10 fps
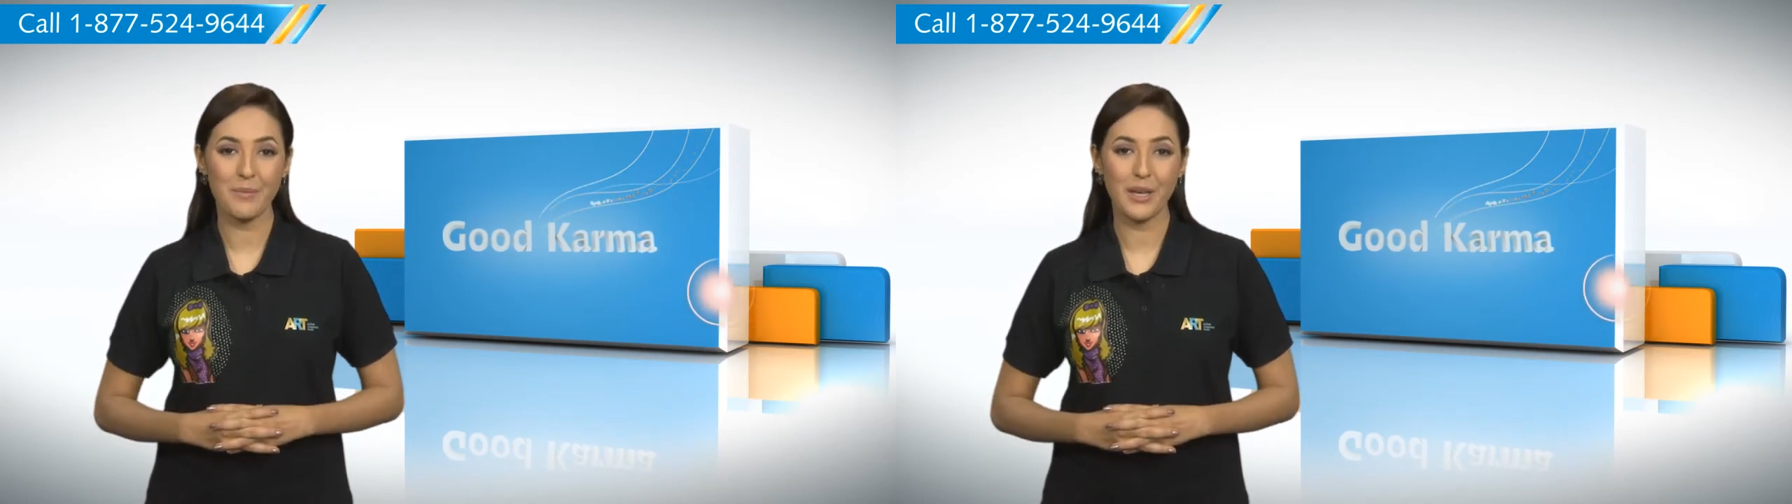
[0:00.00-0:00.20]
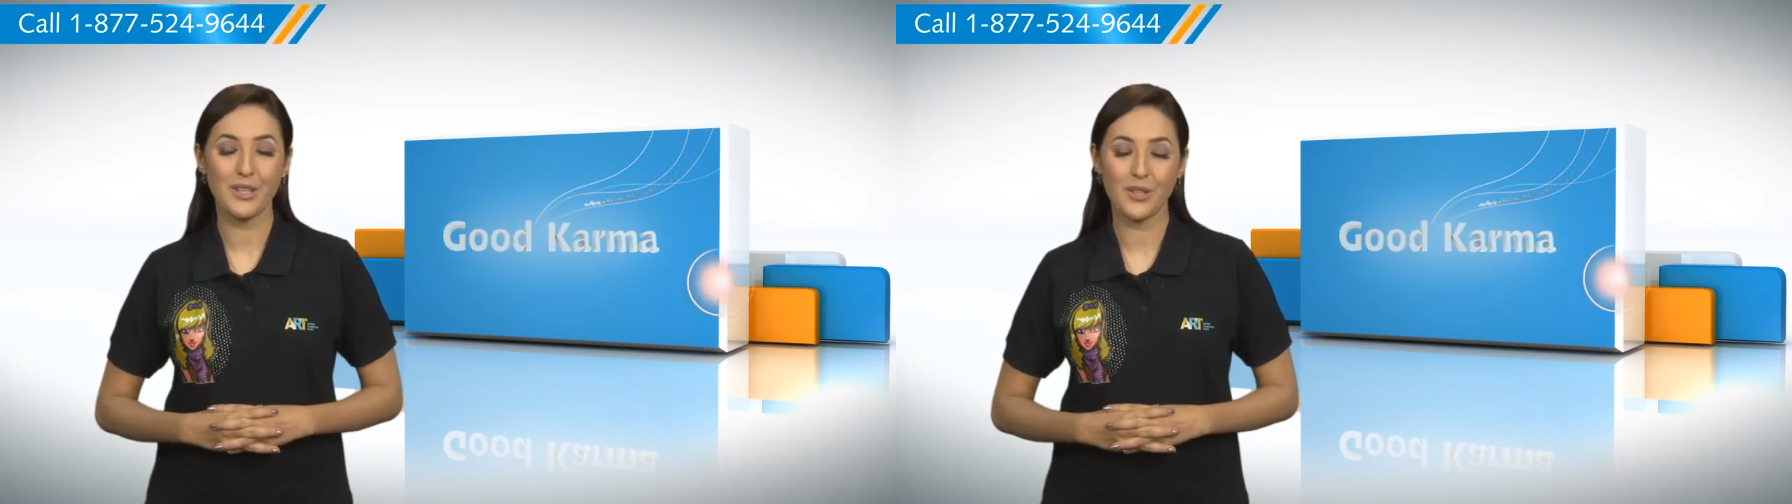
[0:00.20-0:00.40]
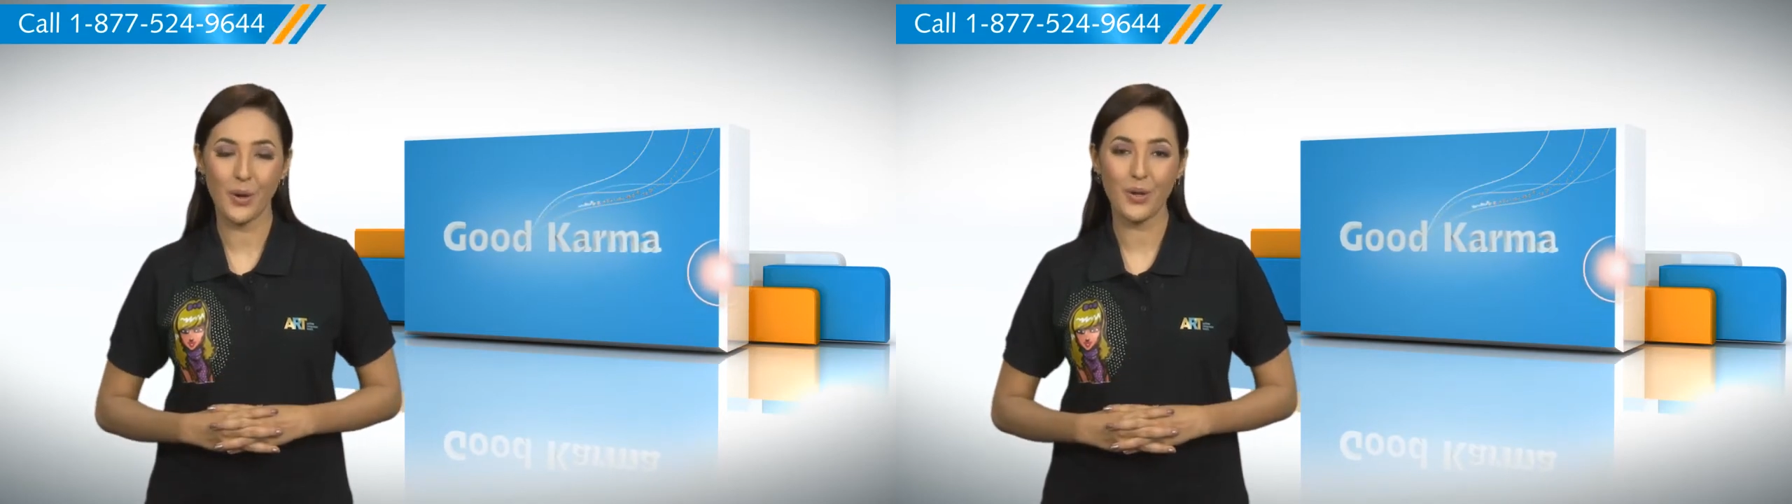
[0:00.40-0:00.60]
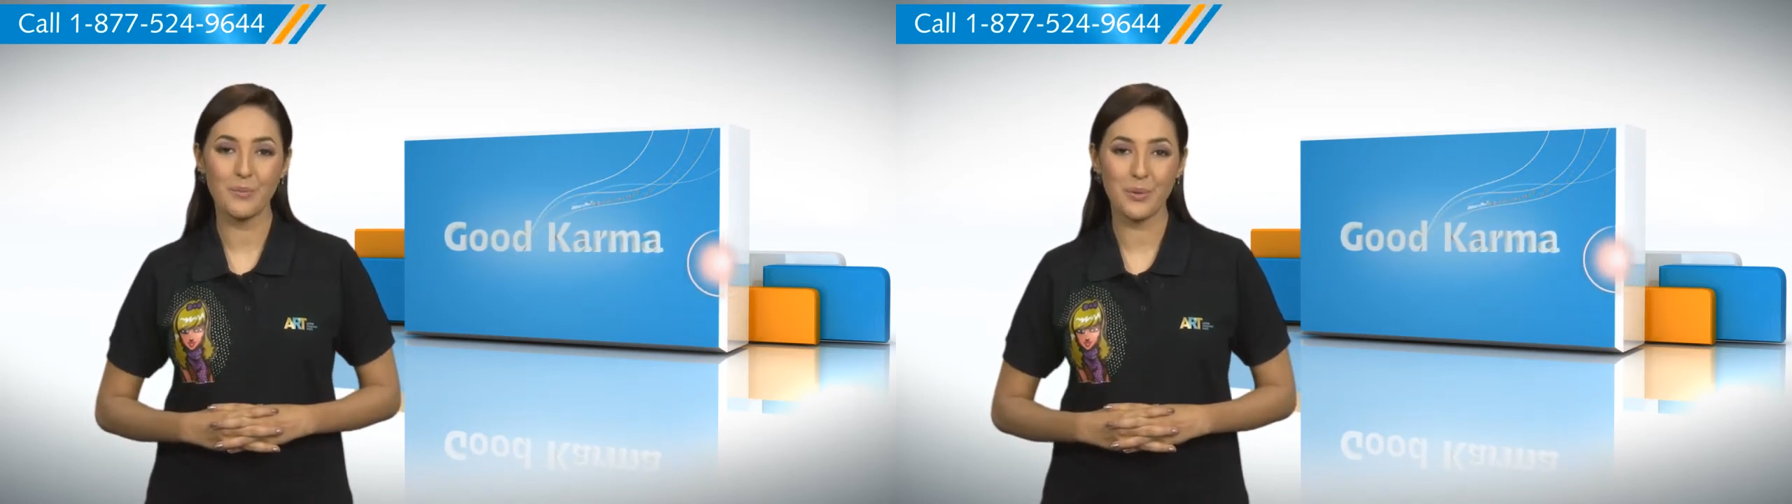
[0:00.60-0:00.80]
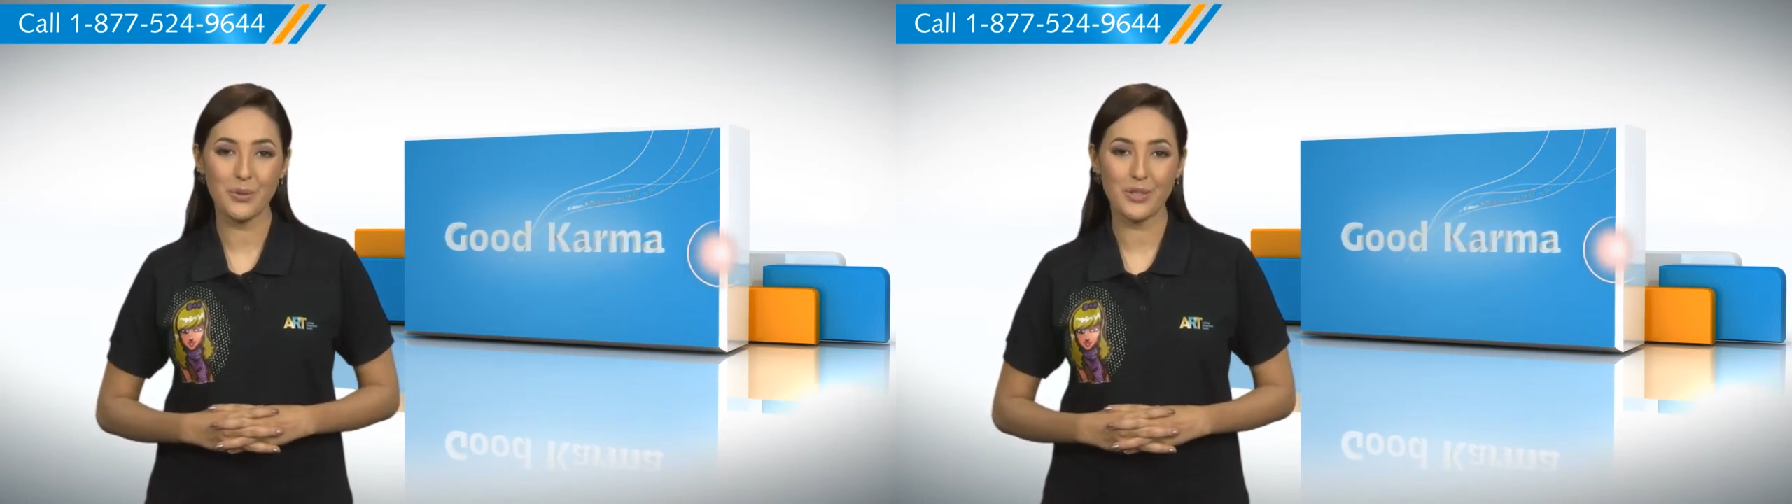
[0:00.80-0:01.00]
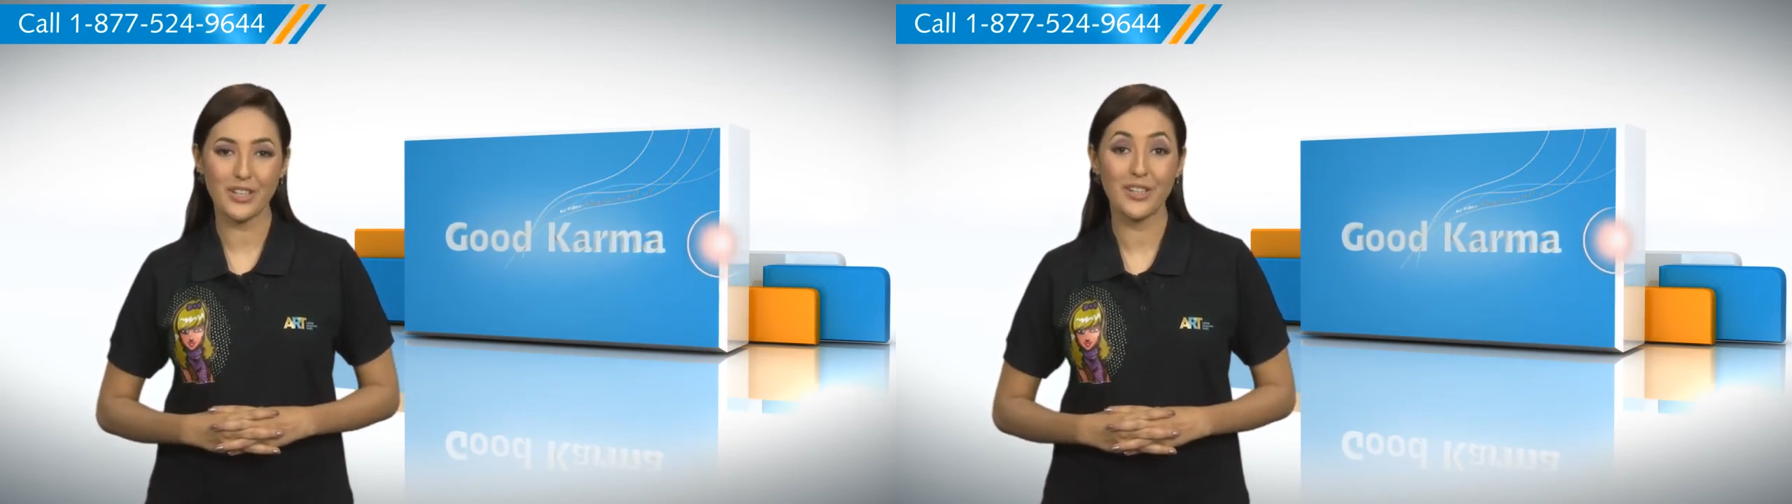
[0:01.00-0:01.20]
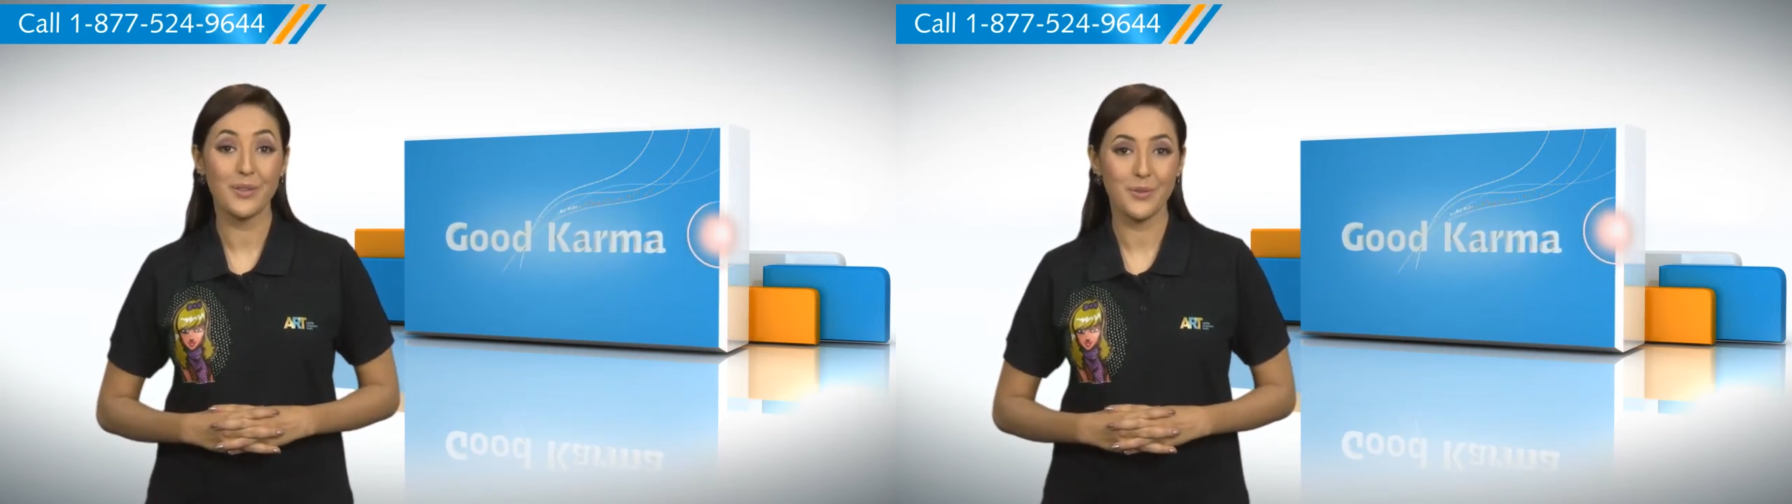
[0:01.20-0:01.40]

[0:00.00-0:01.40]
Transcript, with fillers: make your computer